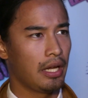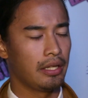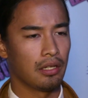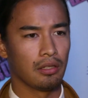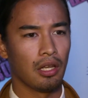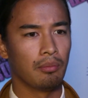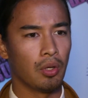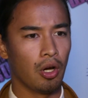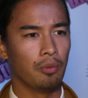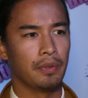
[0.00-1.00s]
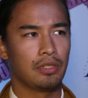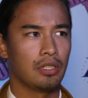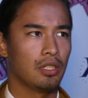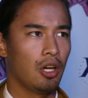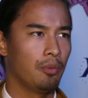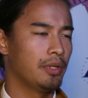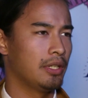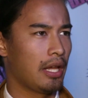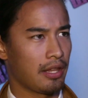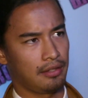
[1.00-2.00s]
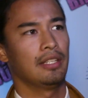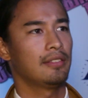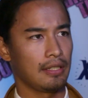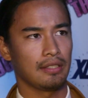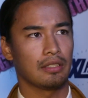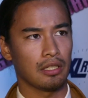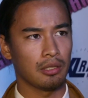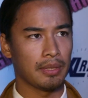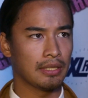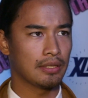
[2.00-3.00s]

and they're a lot more open to open ethnicities. You know what I mean?